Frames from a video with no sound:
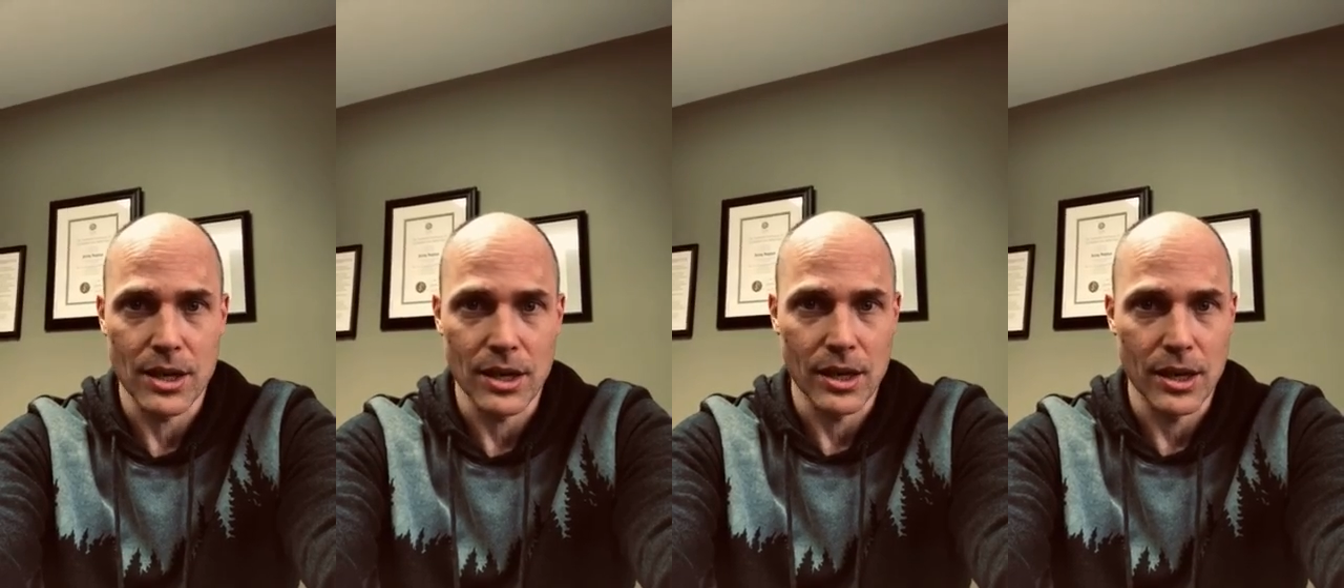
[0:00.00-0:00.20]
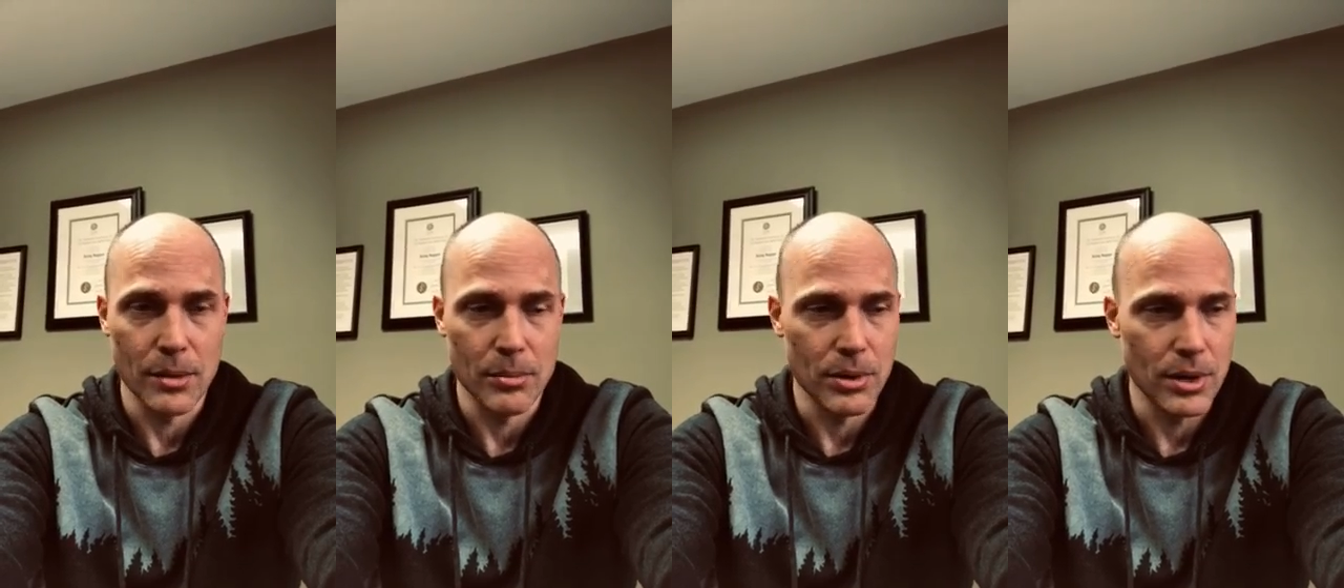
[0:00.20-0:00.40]
I'm
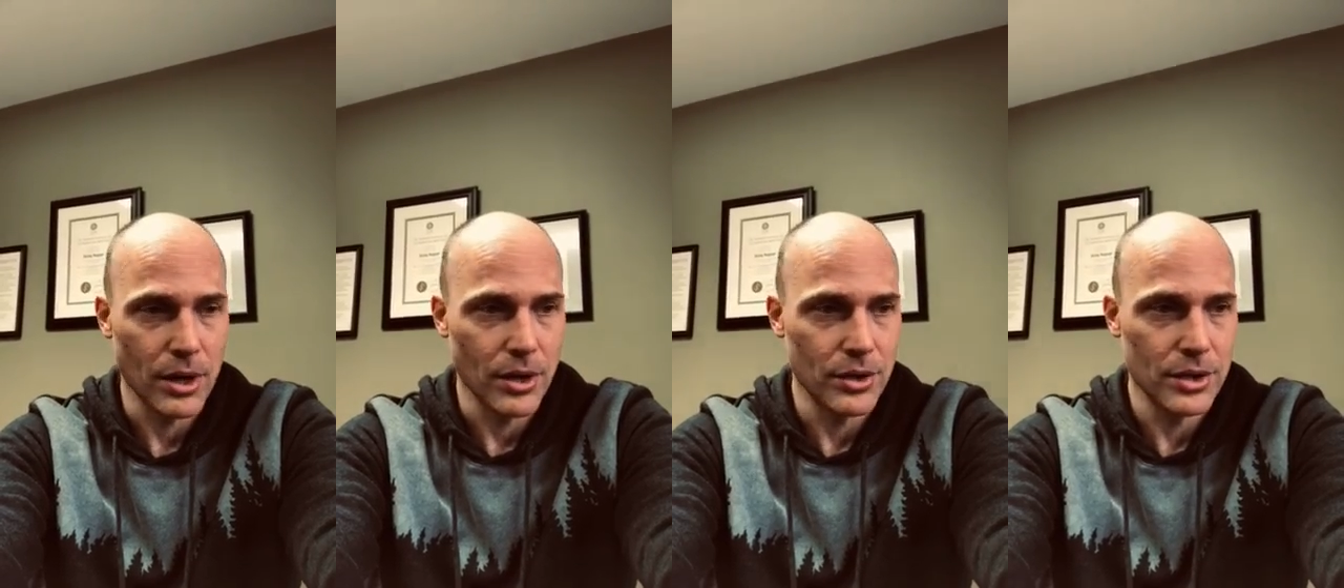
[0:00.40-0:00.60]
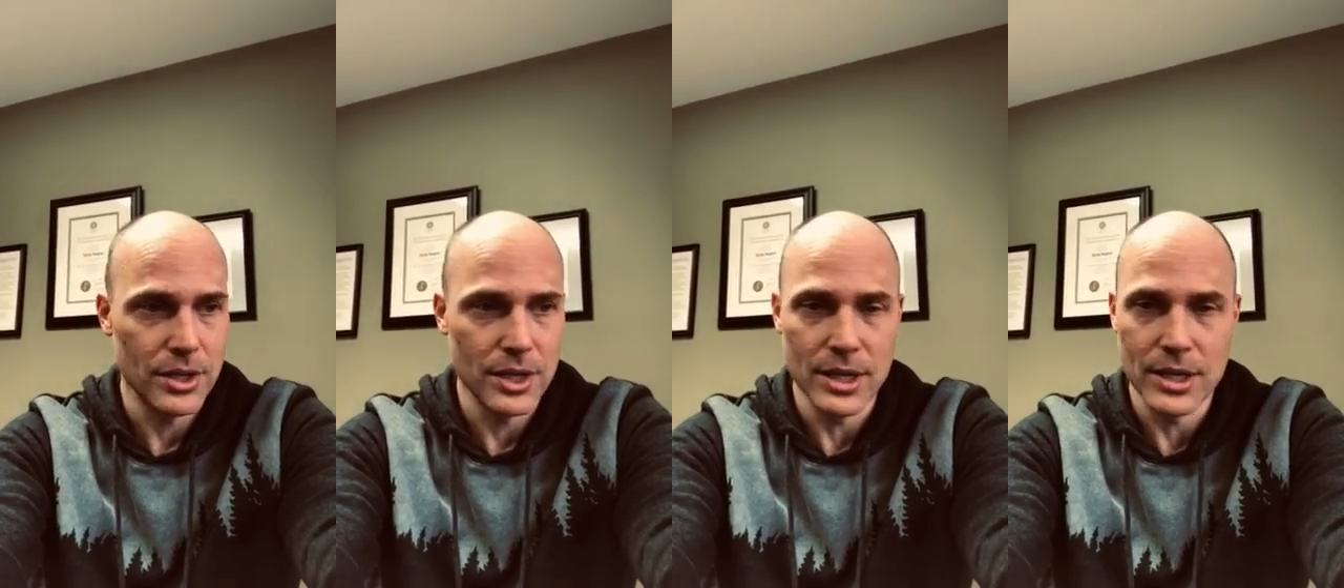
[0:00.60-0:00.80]
going to put
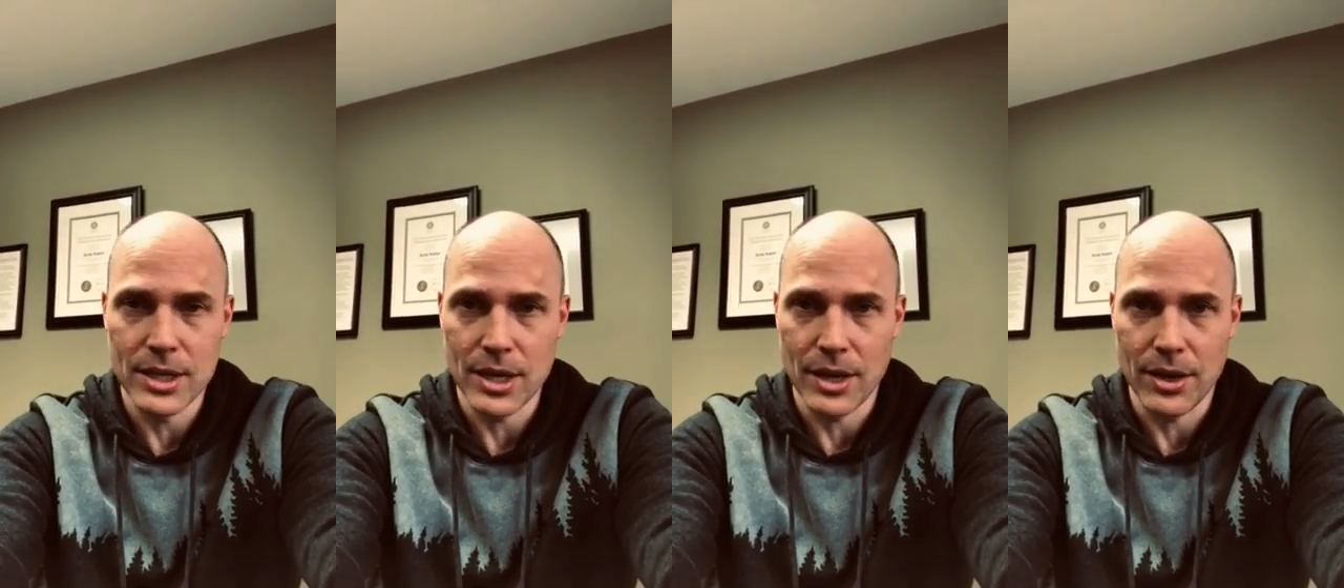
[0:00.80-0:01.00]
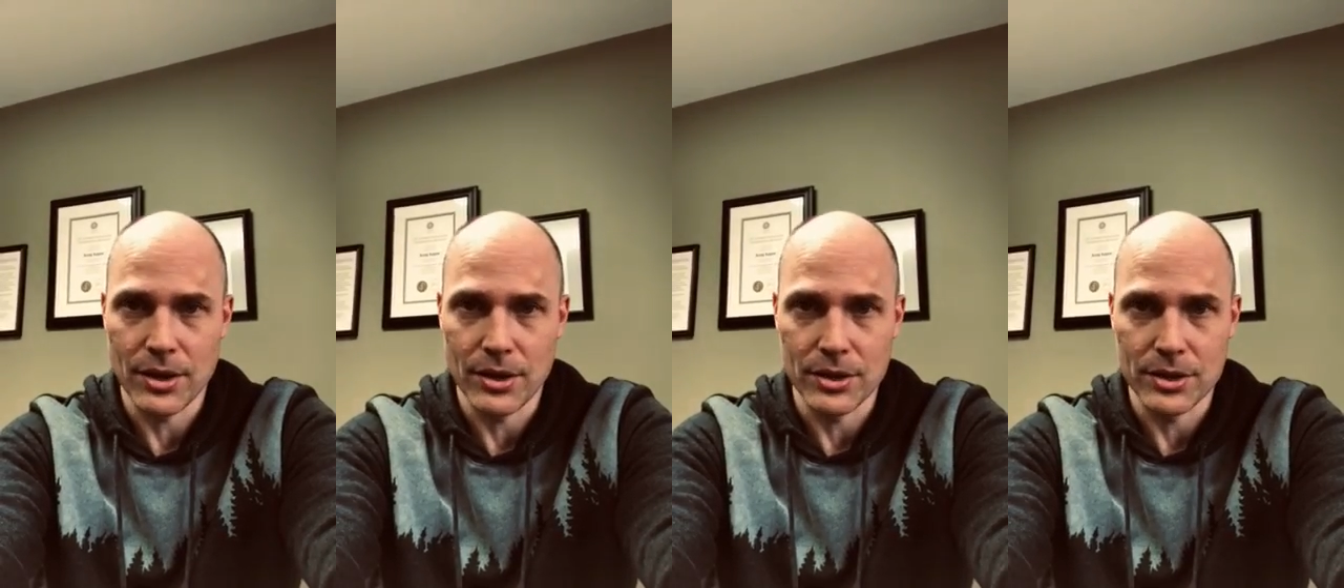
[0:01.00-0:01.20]
all the
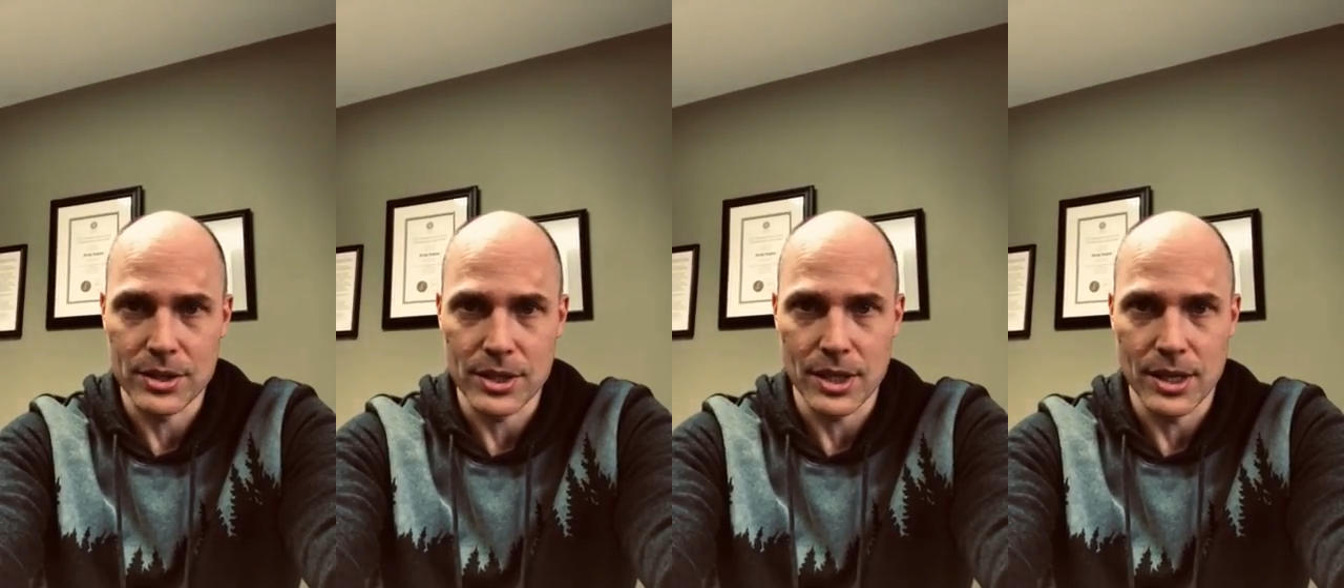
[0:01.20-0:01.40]
details